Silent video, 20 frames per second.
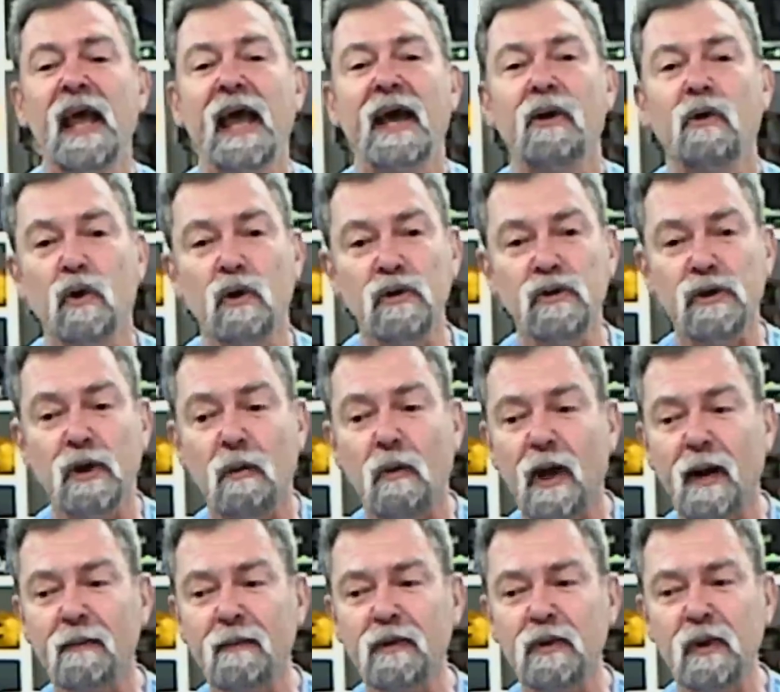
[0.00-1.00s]
And also,
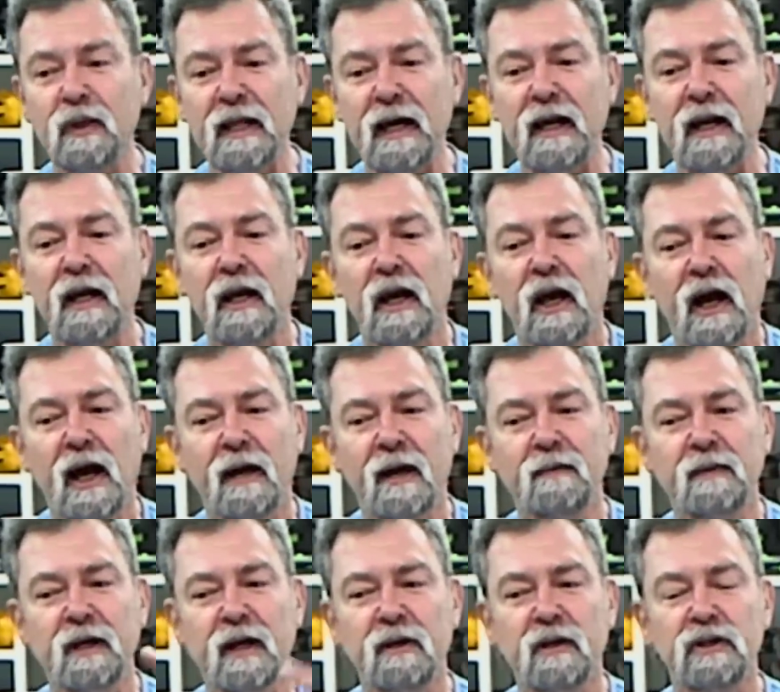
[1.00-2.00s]
while I'm doing that,
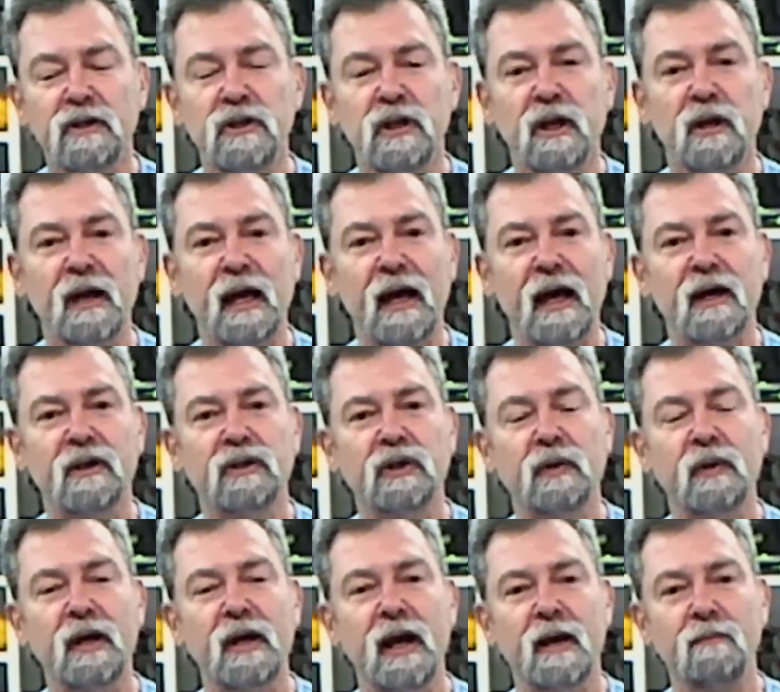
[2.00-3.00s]
I'm going to show you how to
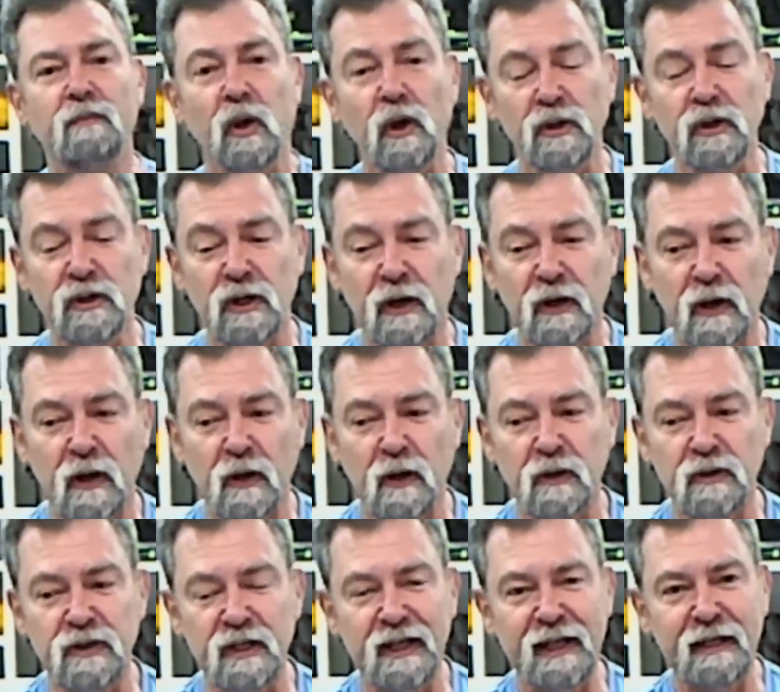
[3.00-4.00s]
create more dog
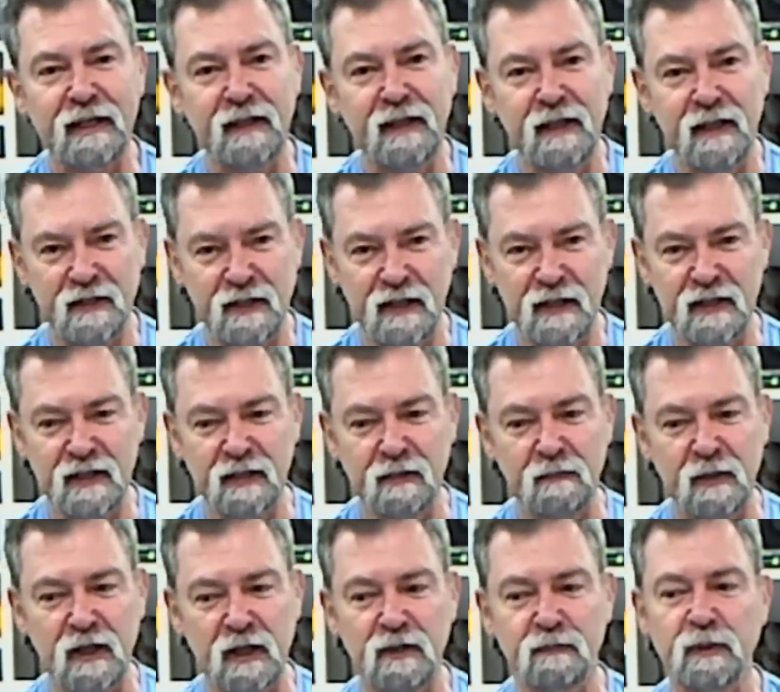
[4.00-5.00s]
holes in the
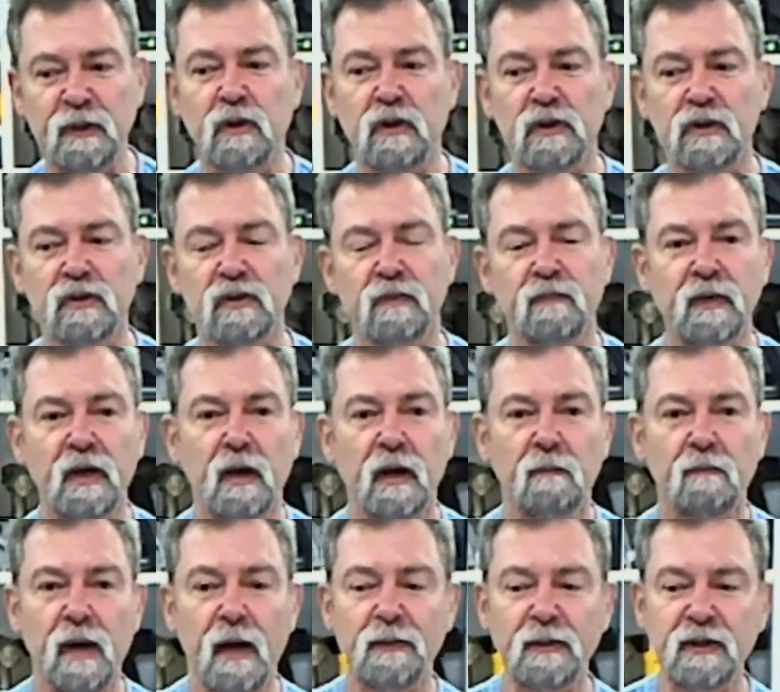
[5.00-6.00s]
existing bench, because
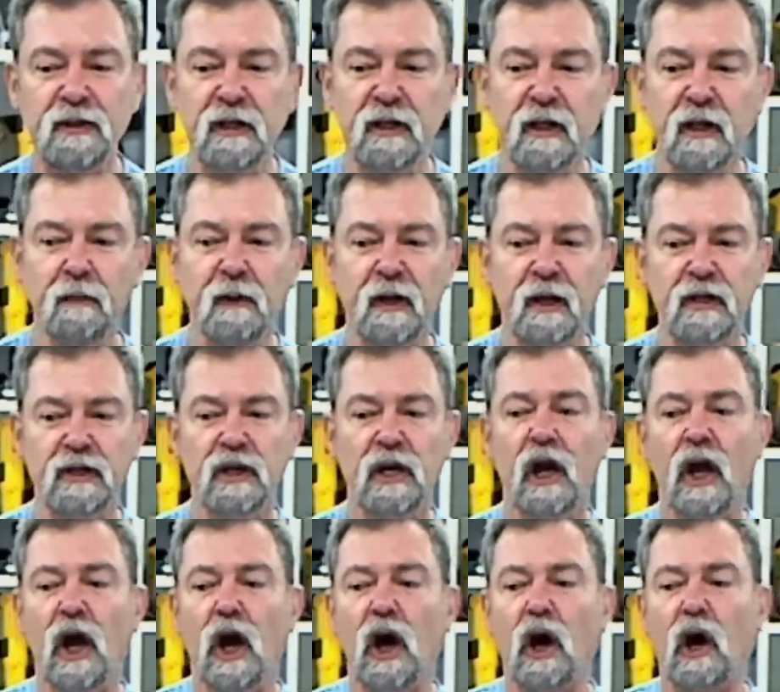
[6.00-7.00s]
my particular bench,
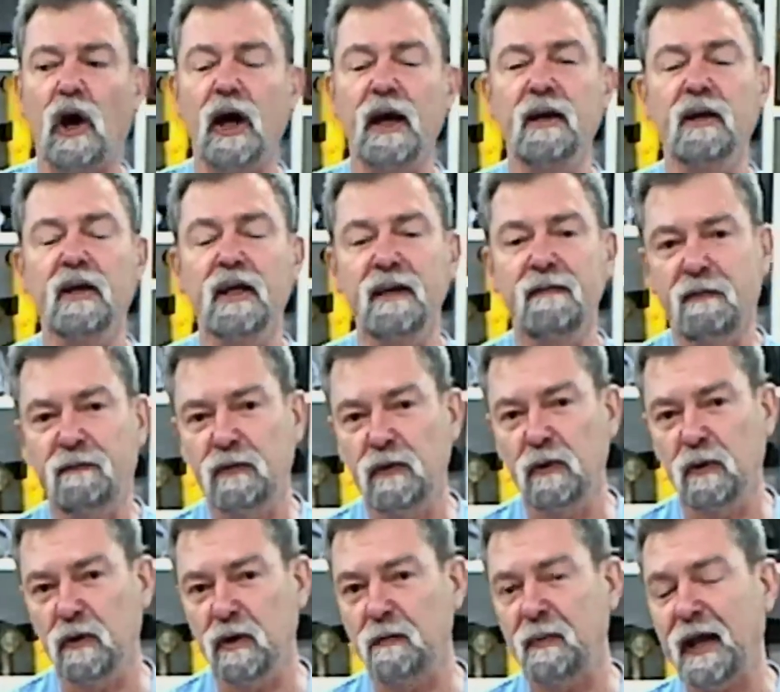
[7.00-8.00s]
I leave a
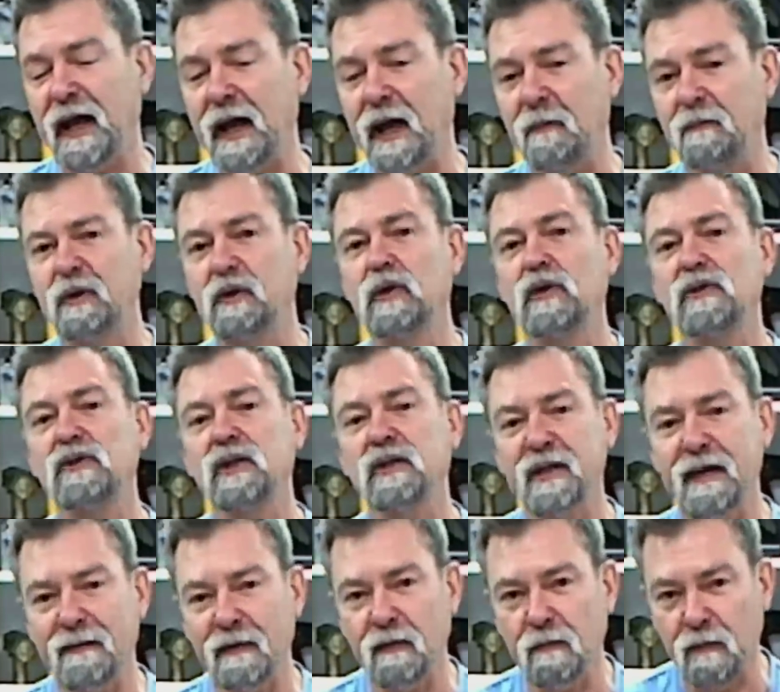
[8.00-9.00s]
few of them out because I
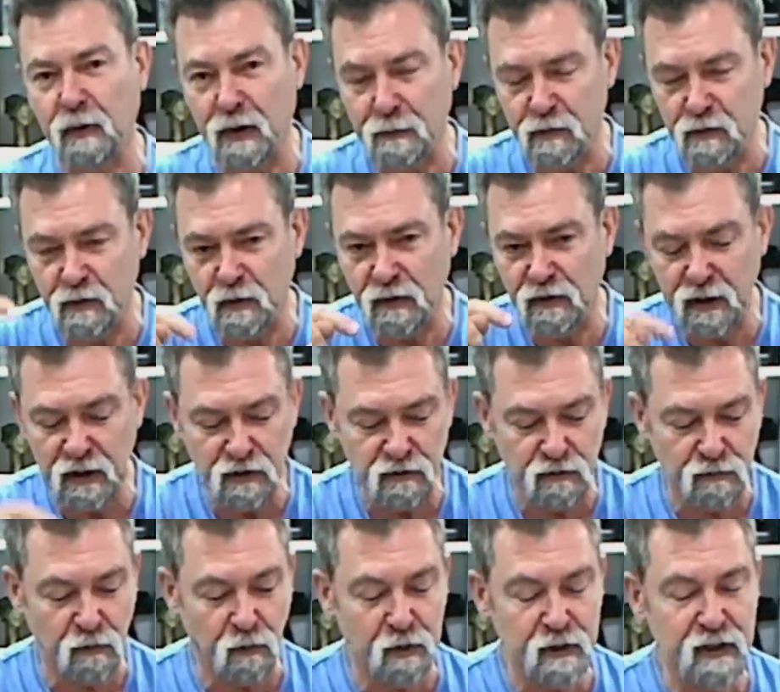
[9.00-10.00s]
was having problems with
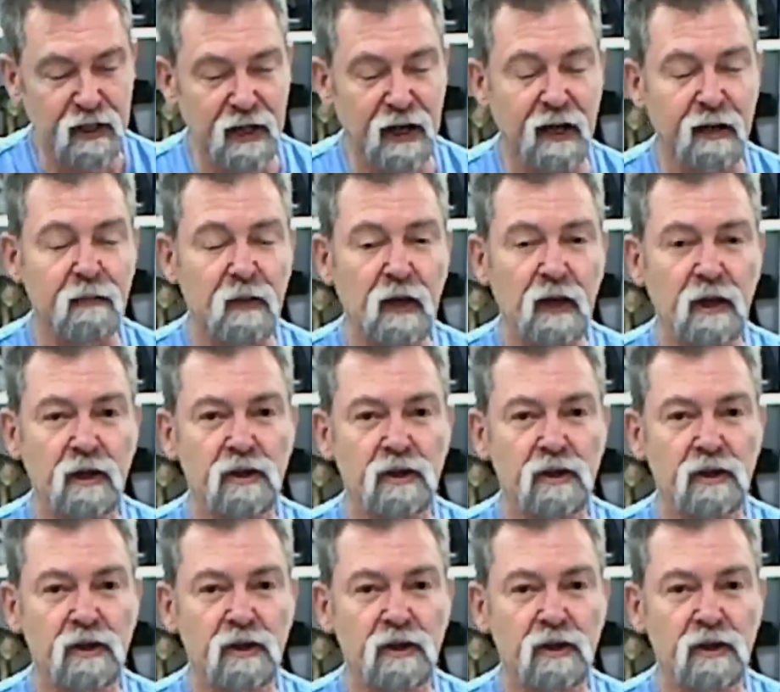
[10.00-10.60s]
things falling down.